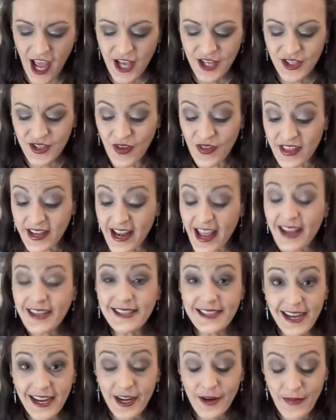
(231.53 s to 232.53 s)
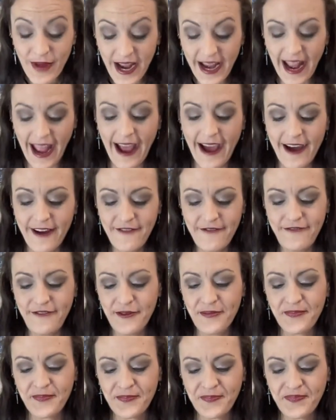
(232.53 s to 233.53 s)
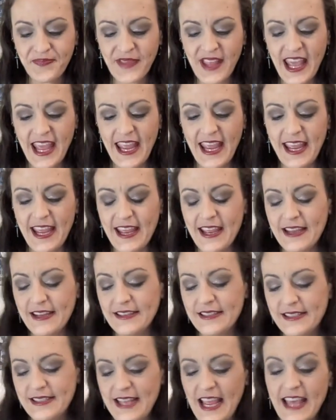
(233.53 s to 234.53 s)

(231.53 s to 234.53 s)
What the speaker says: So the next item I have is,